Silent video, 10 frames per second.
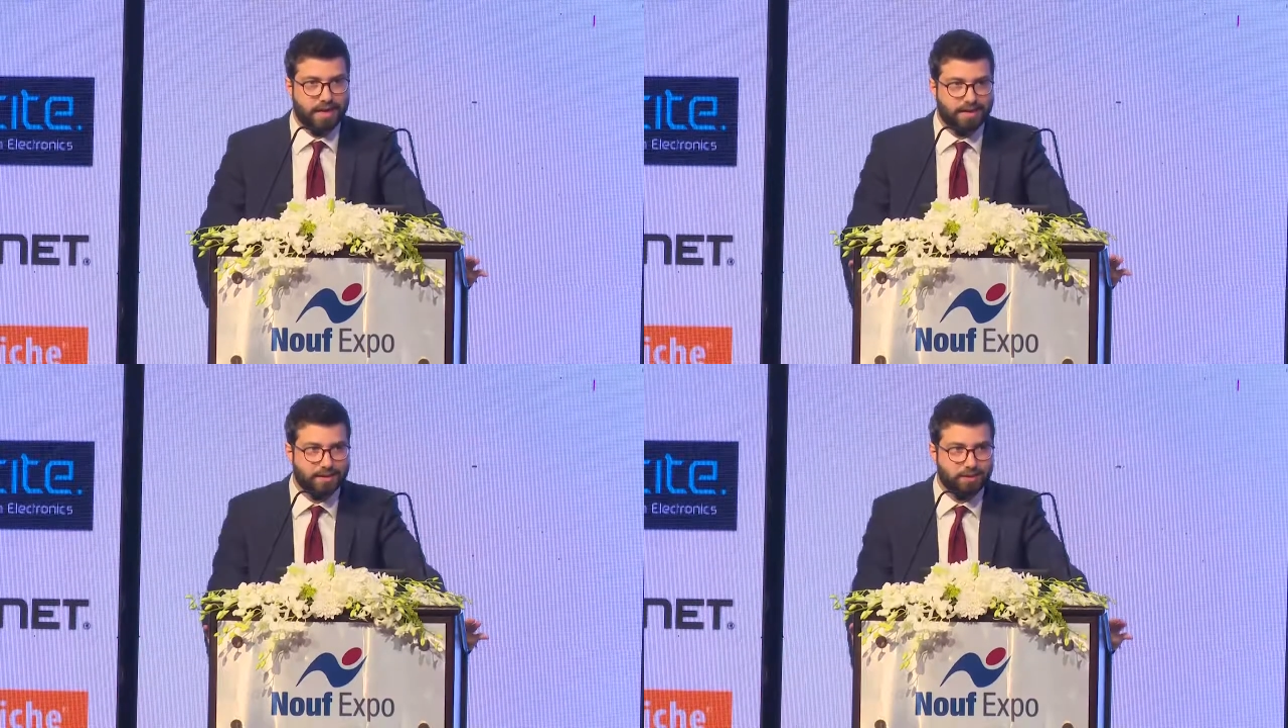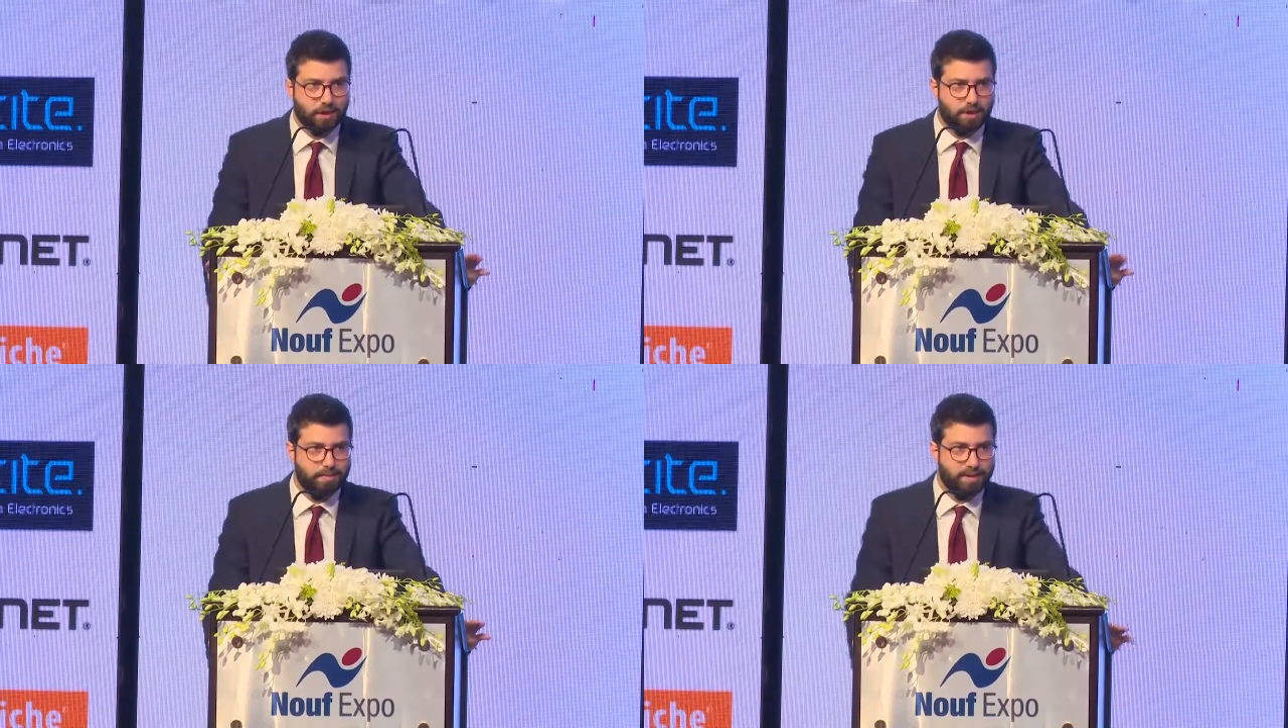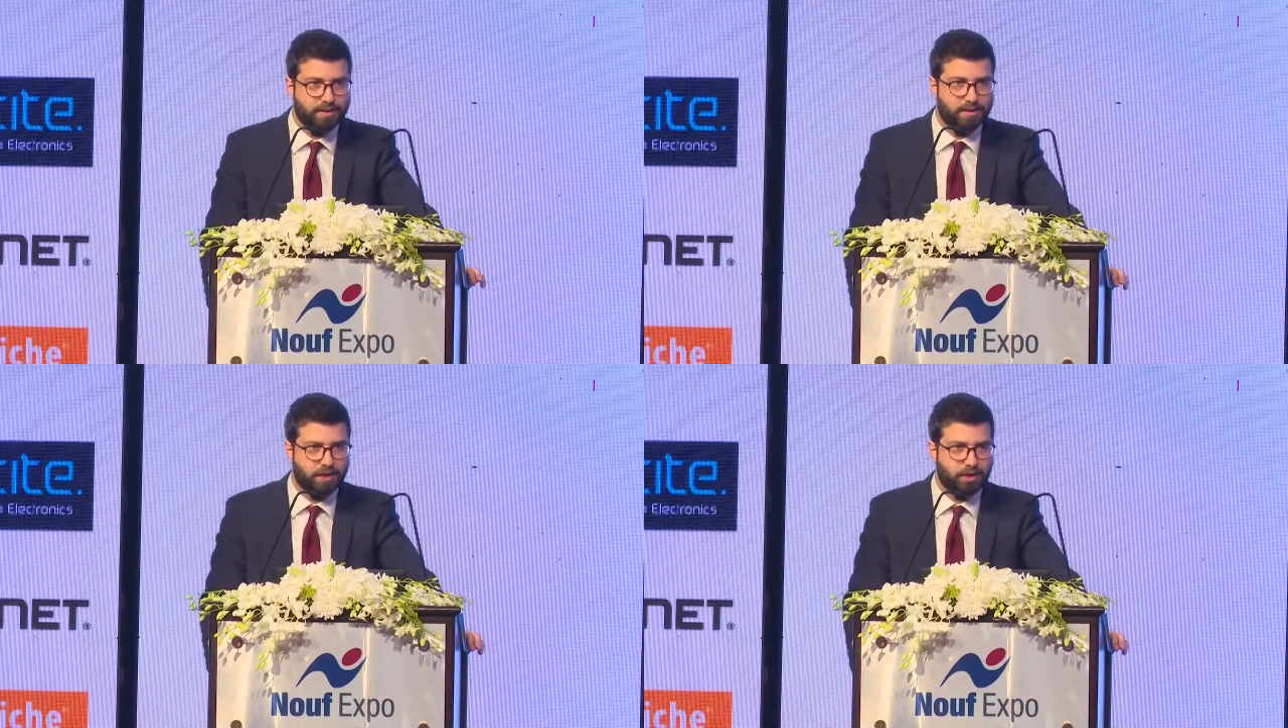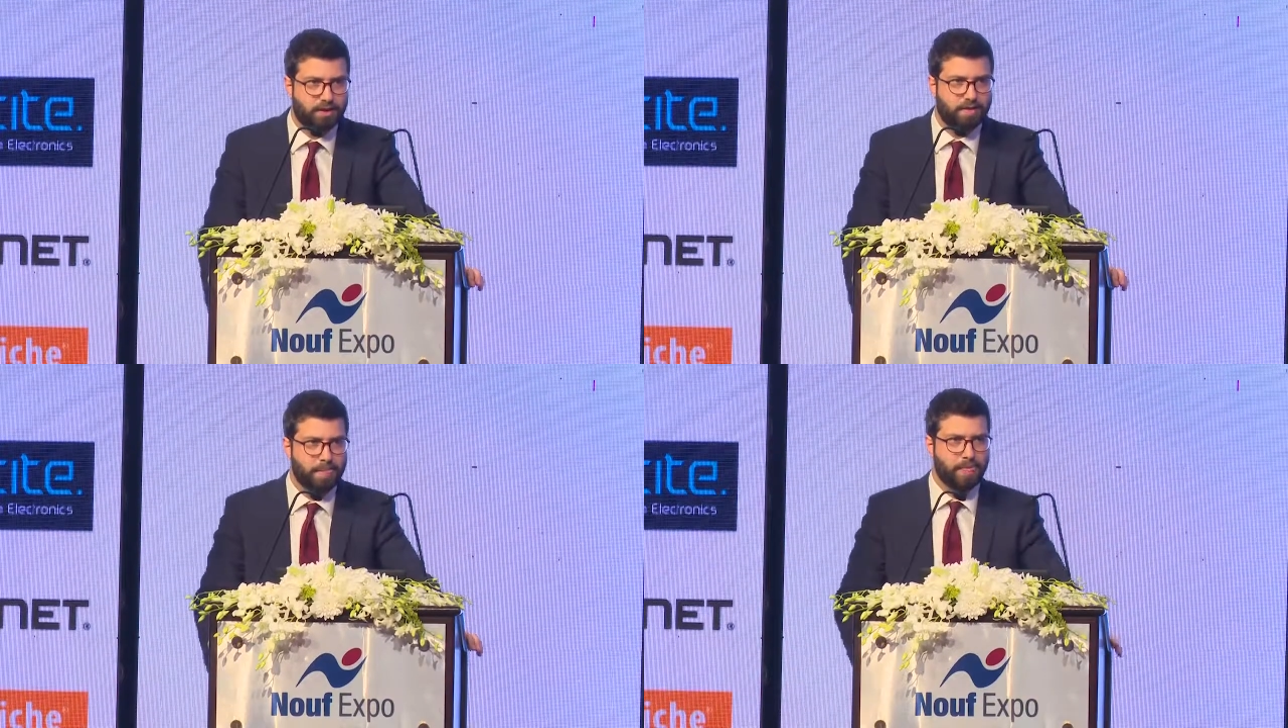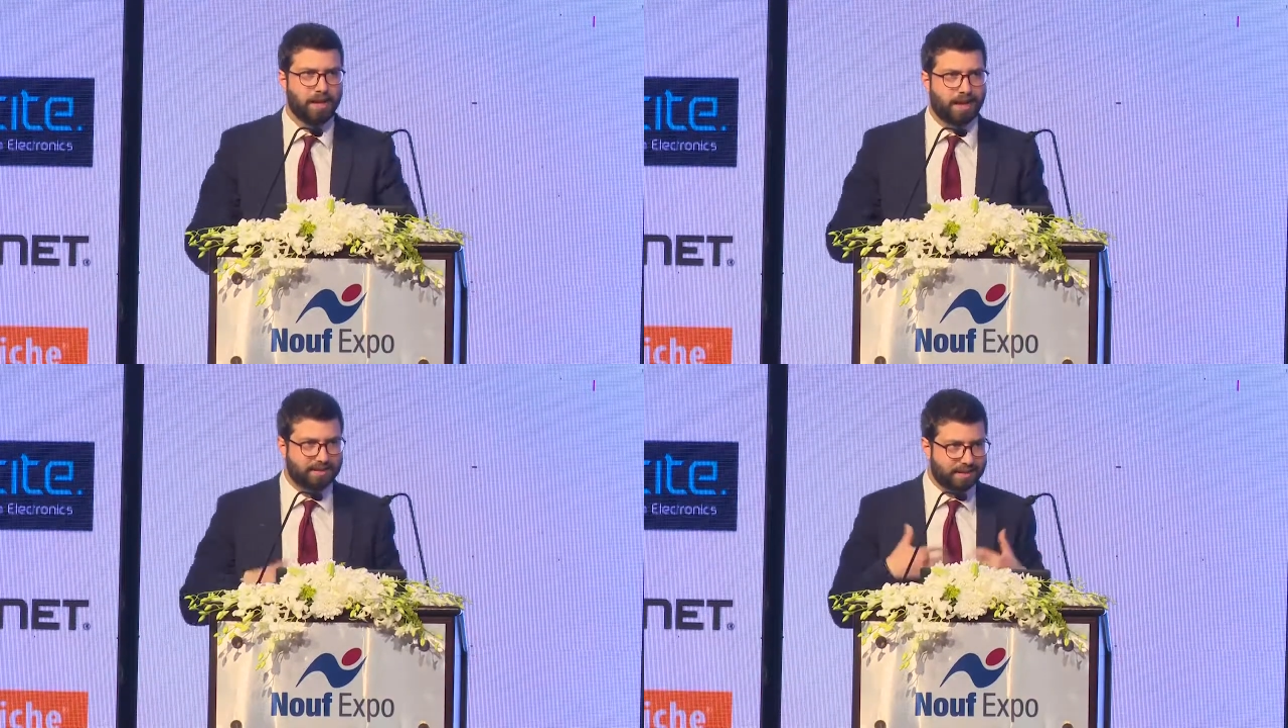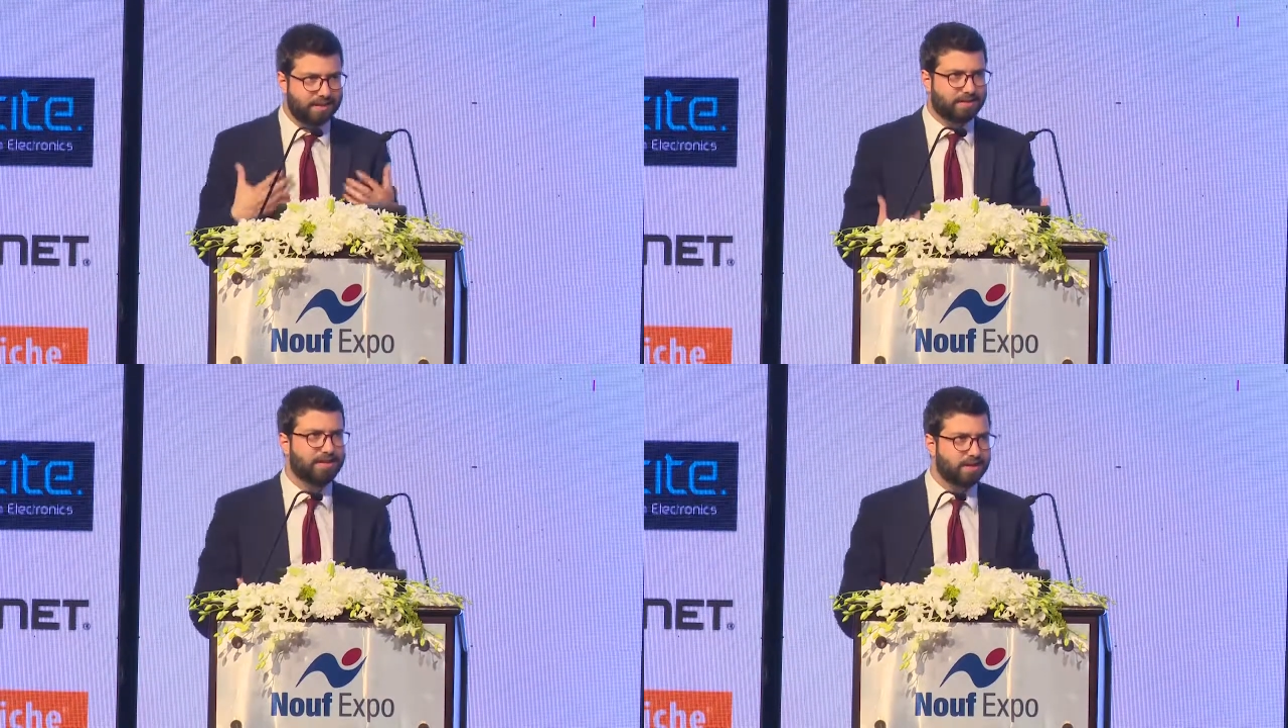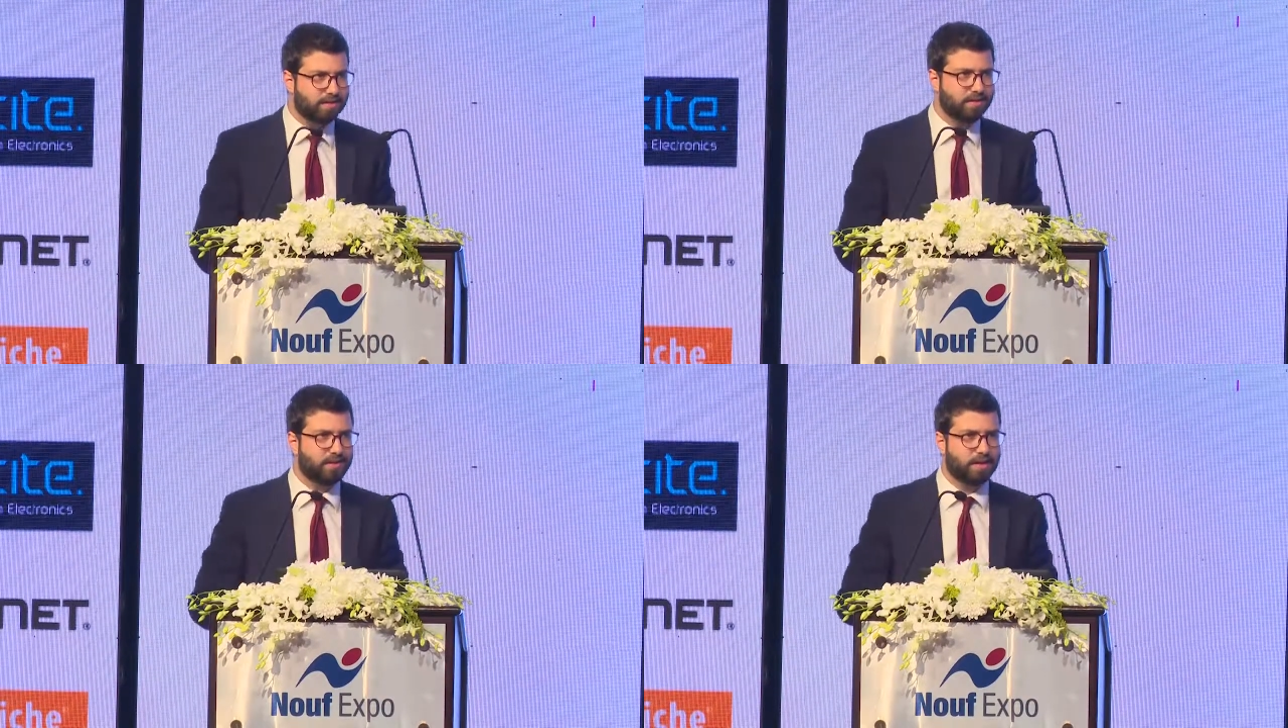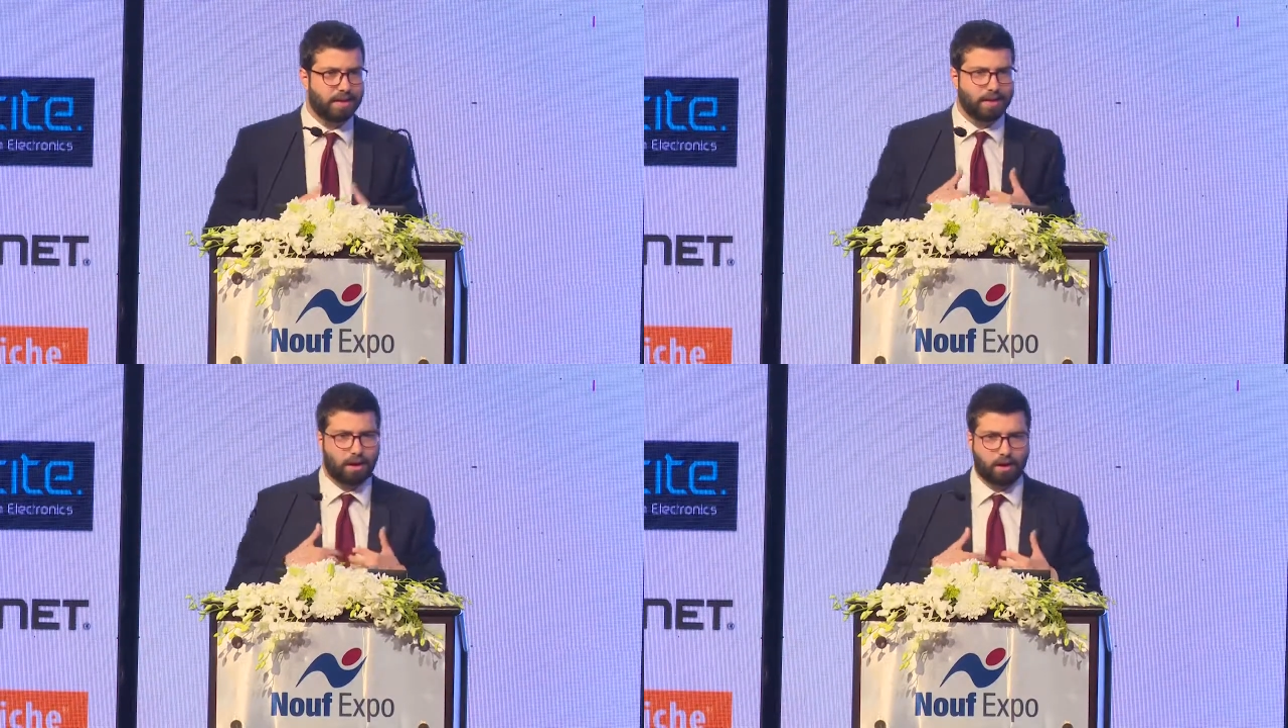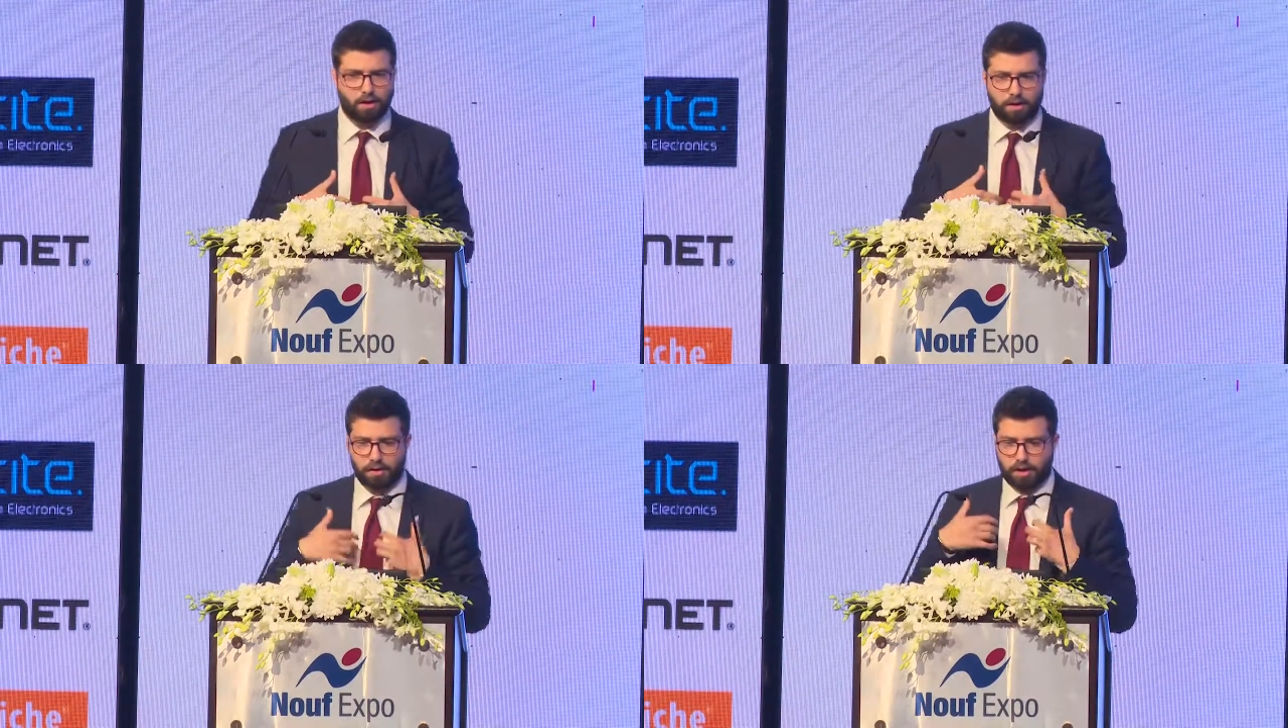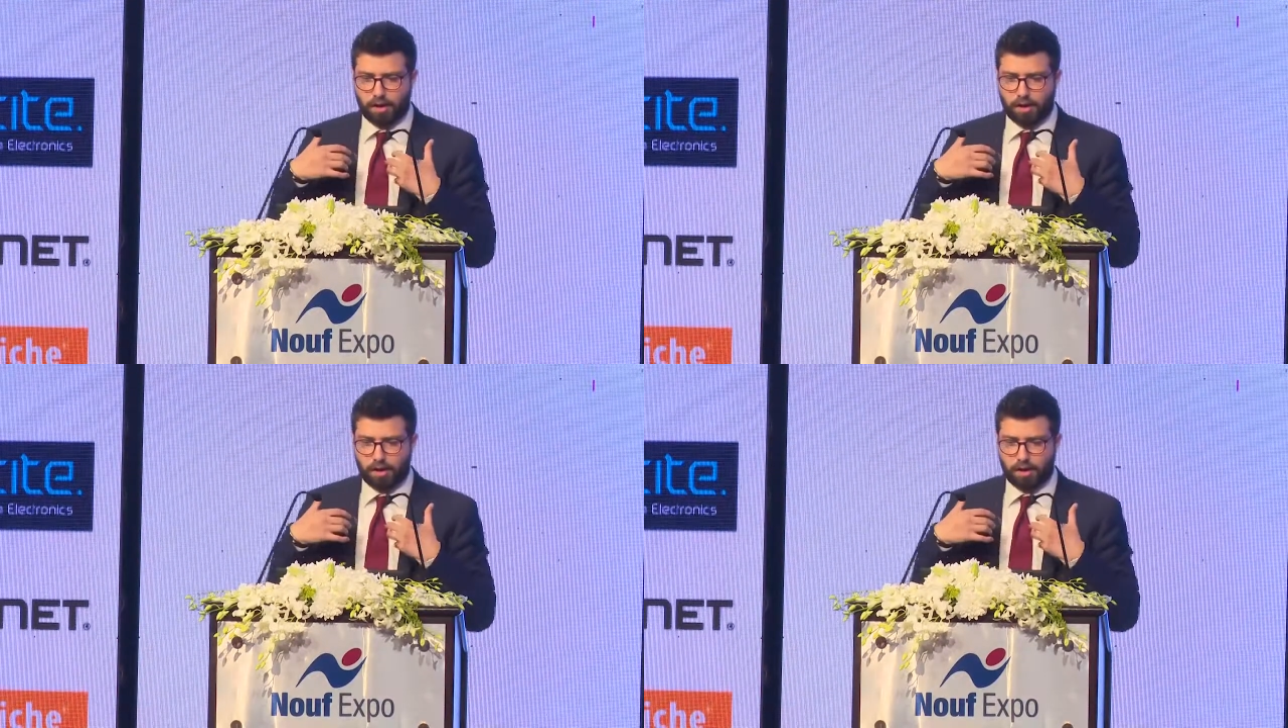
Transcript: As I started my discussion, I said that citizens today are